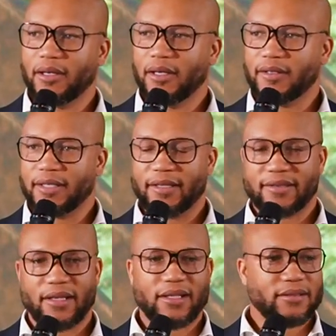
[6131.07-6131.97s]
He said,
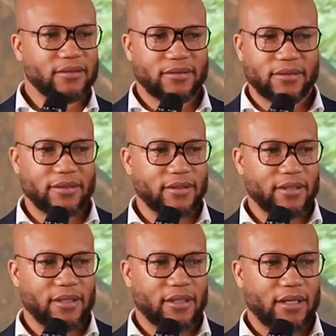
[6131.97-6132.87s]
son,
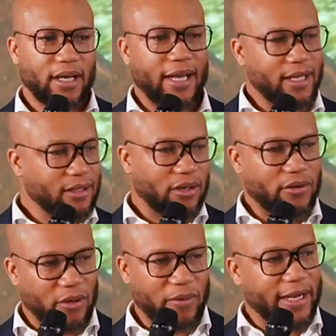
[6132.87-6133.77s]
I didn't know
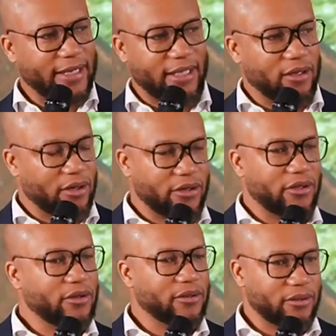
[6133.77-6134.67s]
that what I did hurt you.